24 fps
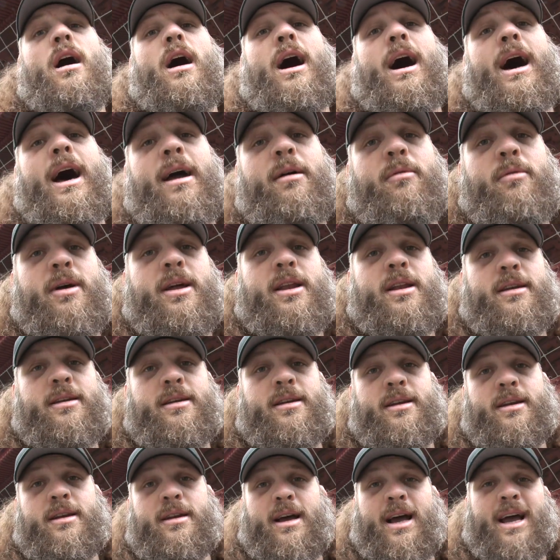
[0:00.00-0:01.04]
I went
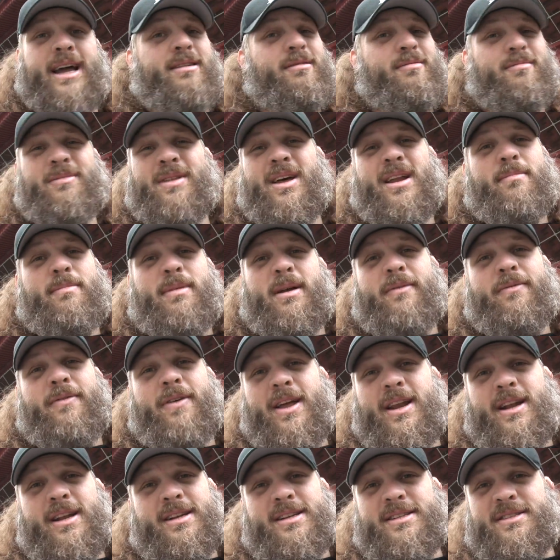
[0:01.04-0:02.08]
and I'm not a big
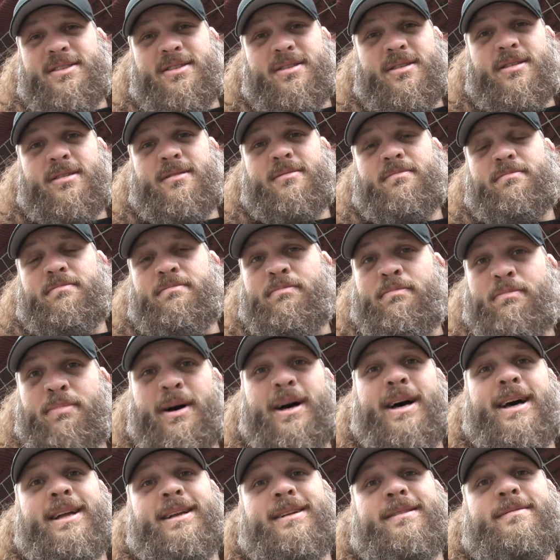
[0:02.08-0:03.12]
fan of dessert,
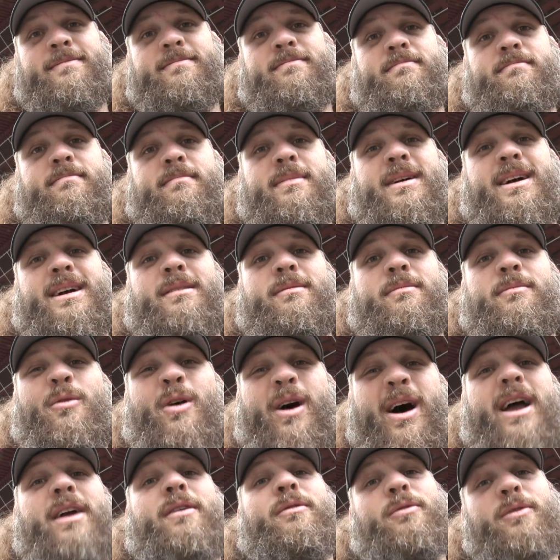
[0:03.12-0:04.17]
but my
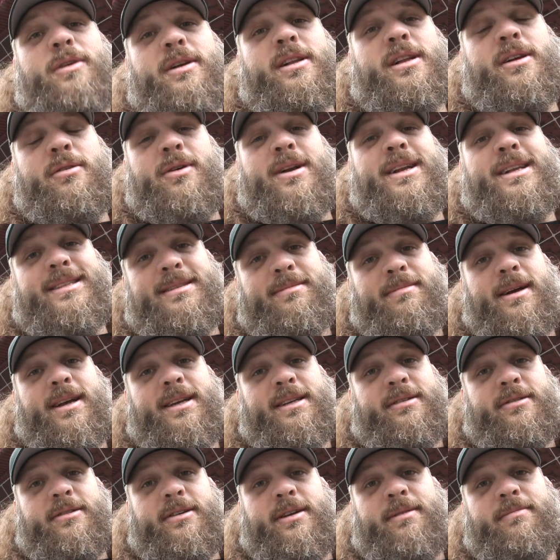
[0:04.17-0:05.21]
wife really wanted some
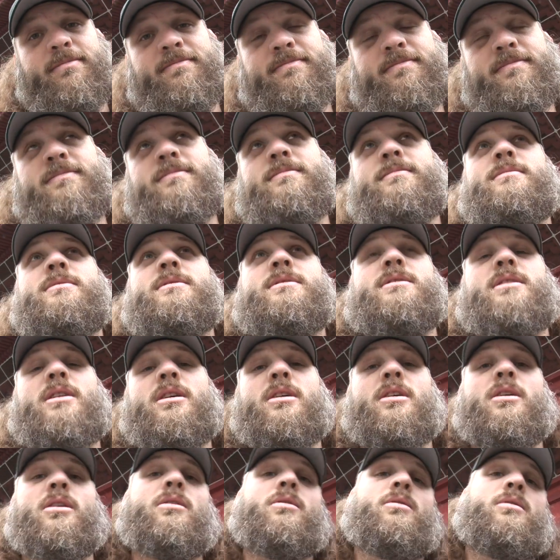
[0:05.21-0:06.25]
ice cream.
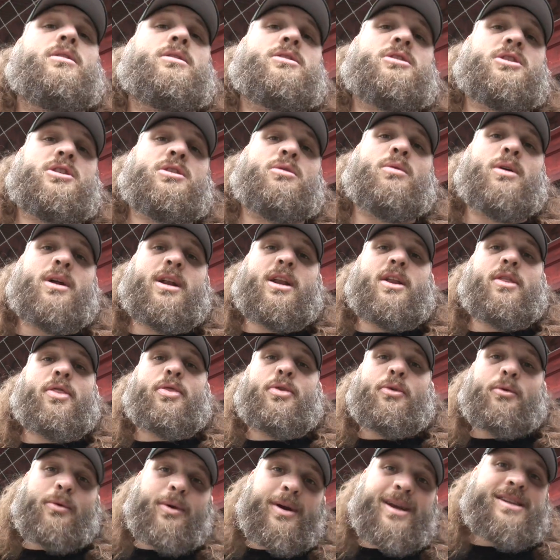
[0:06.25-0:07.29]
So she wanted
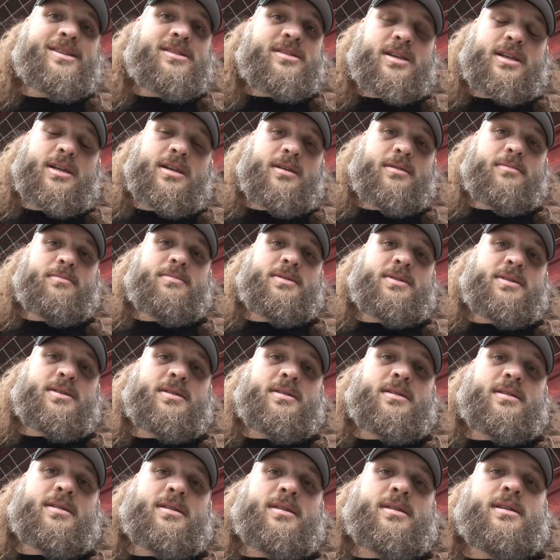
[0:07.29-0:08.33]
three scoops.
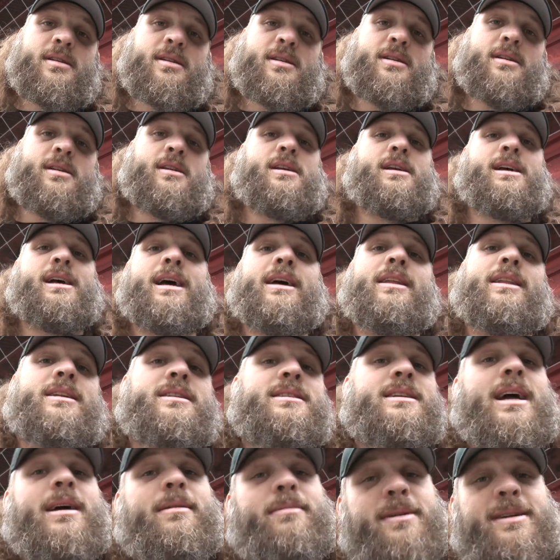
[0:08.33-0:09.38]
And the
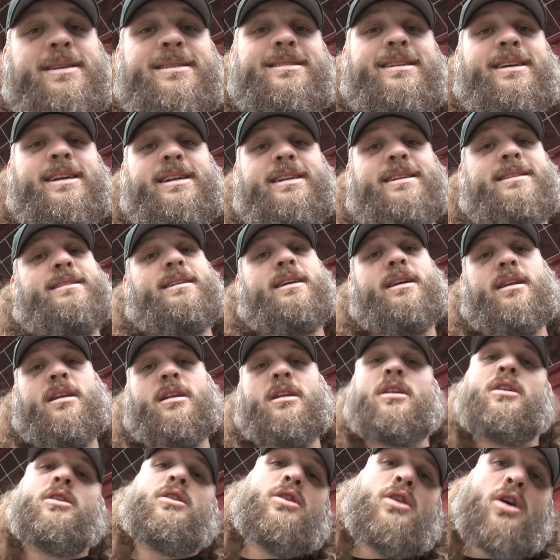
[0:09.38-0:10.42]
Japanese lady said,
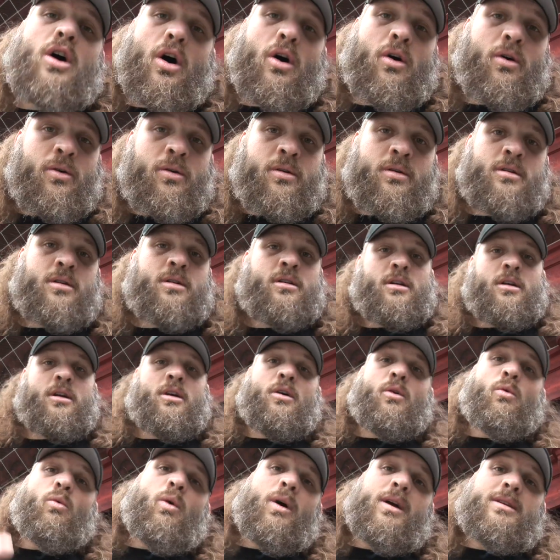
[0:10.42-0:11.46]
no,
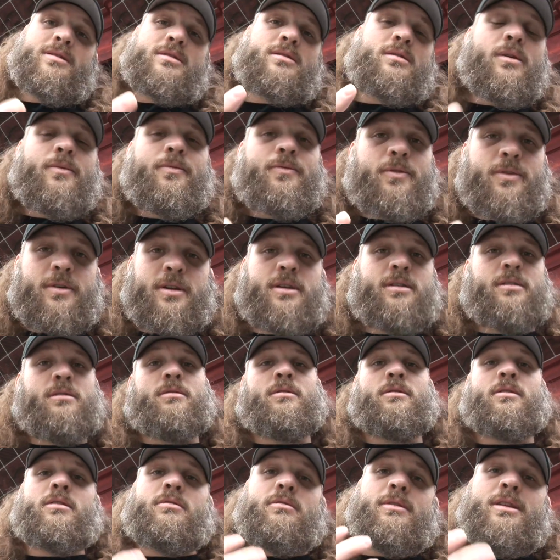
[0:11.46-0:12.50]
one scoop for you,
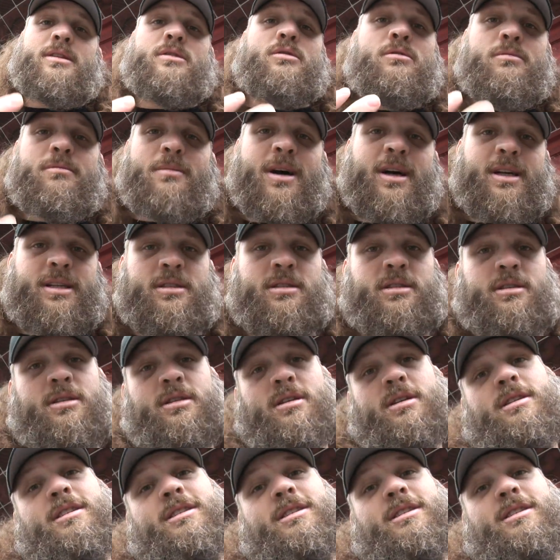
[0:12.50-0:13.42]
three too much.